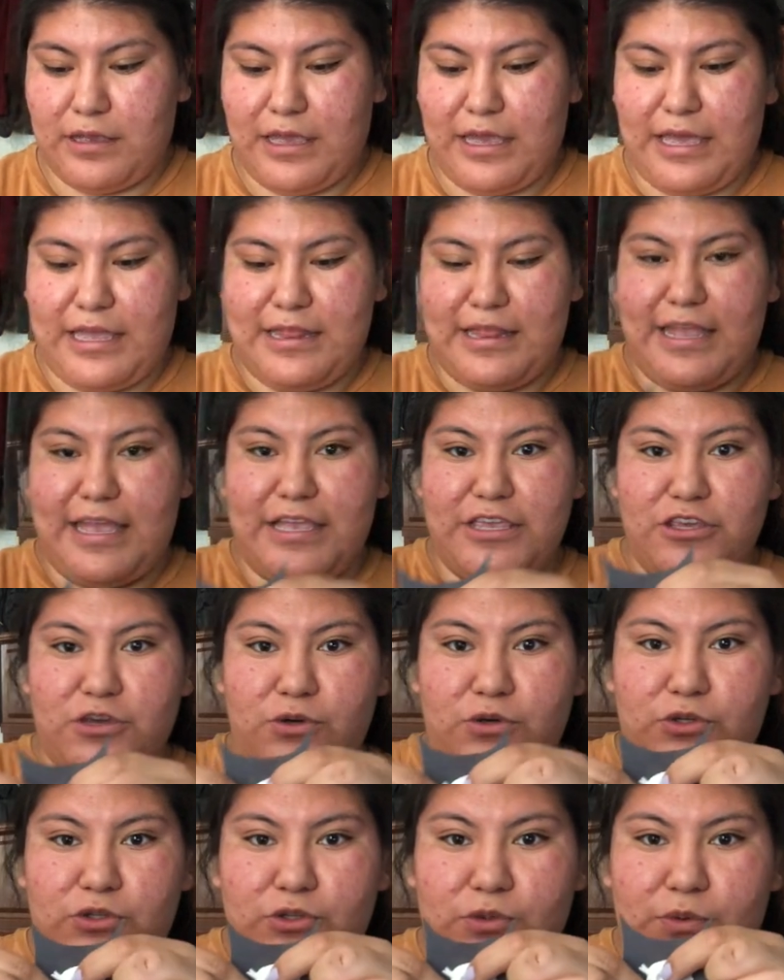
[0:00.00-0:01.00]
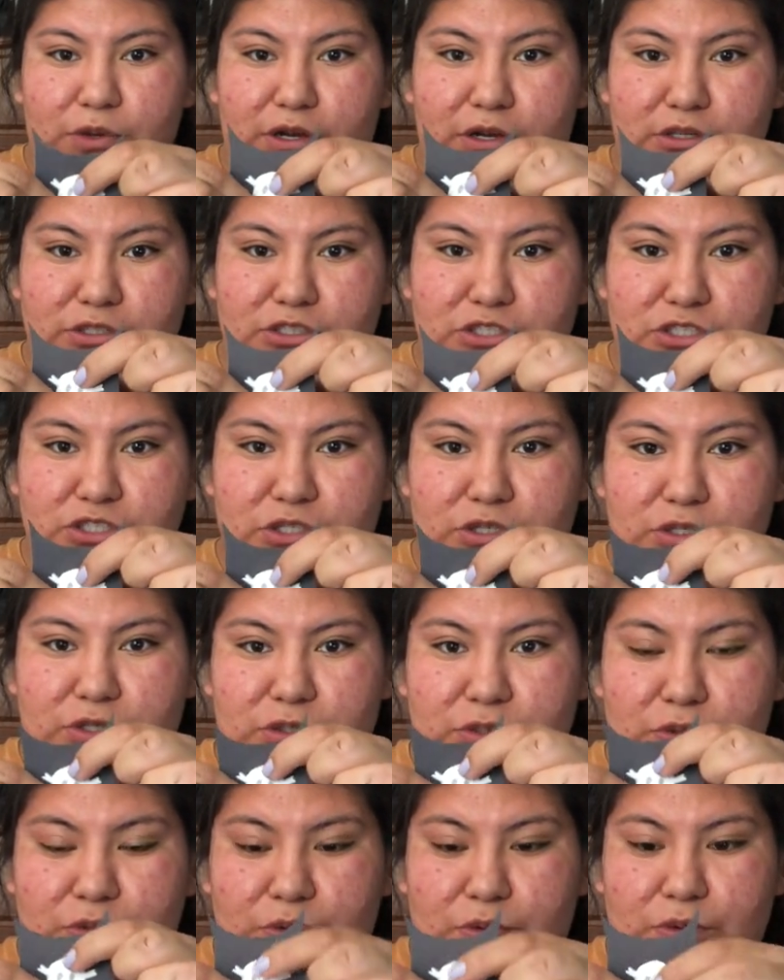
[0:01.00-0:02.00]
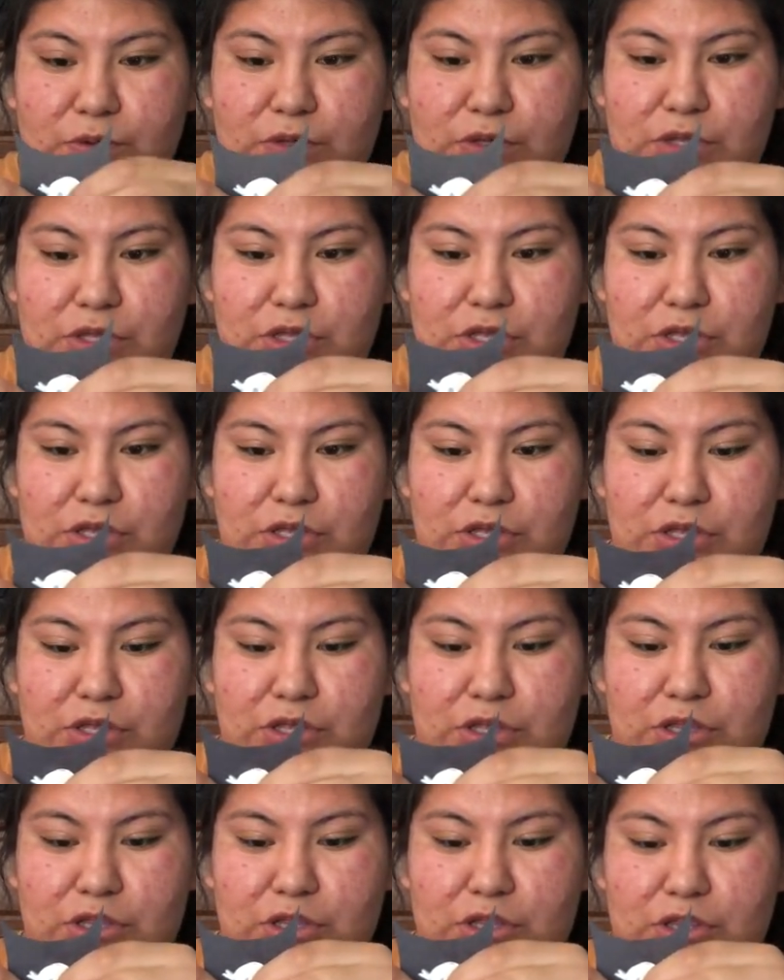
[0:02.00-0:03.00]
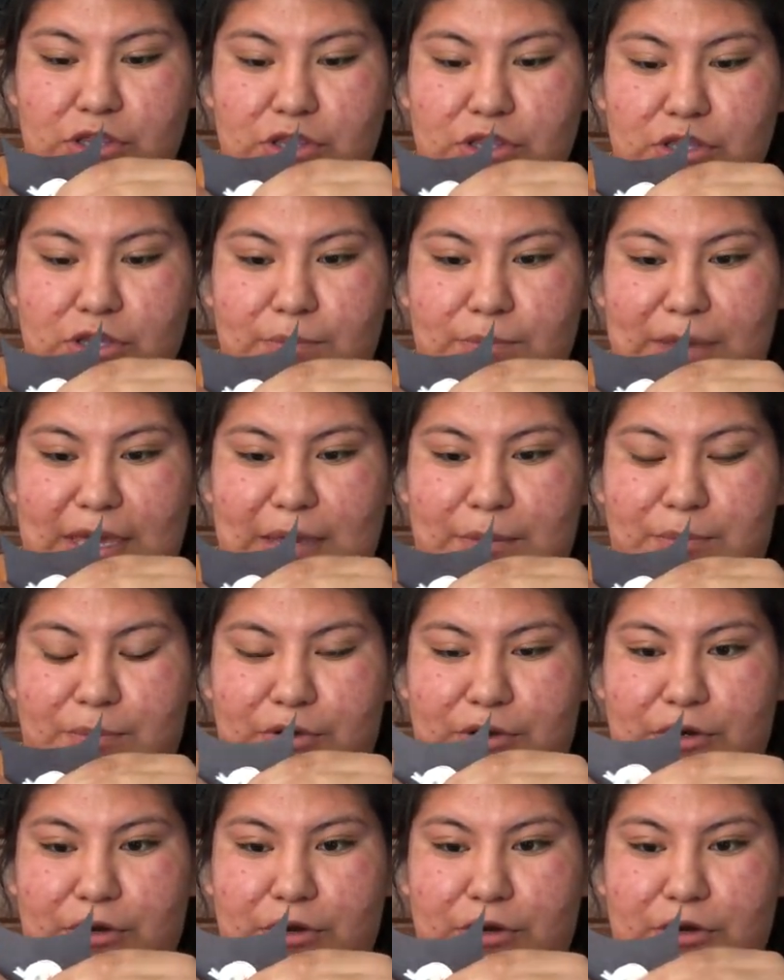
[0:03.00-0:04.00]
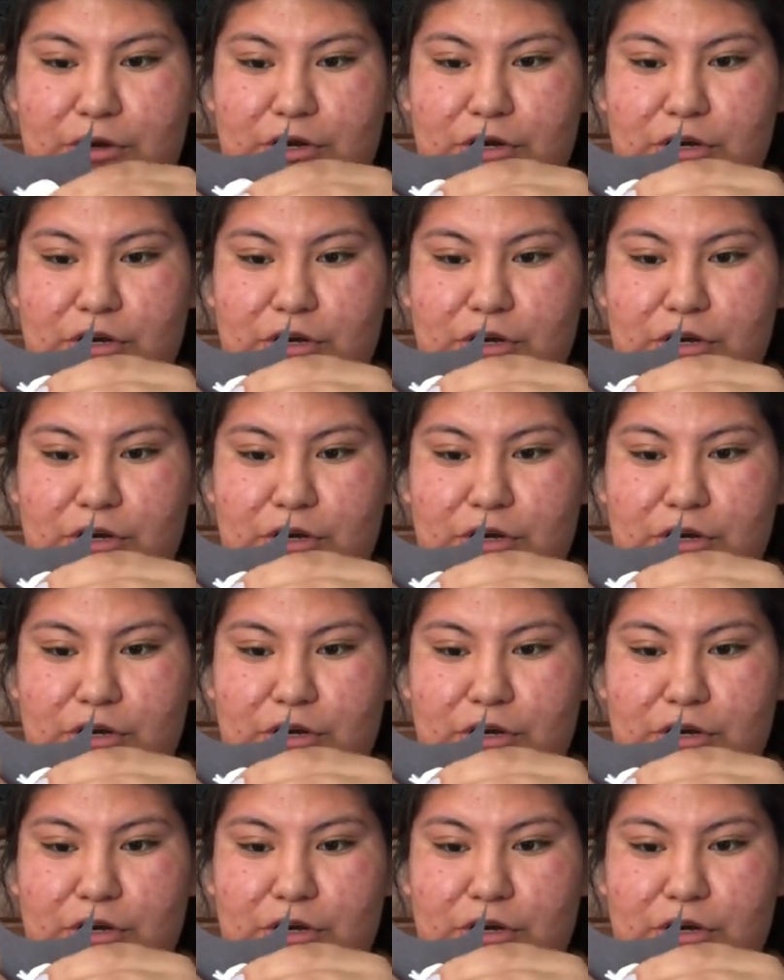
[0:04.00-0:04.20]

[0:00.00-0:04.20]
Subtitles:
And then you'll glue it onto the paper,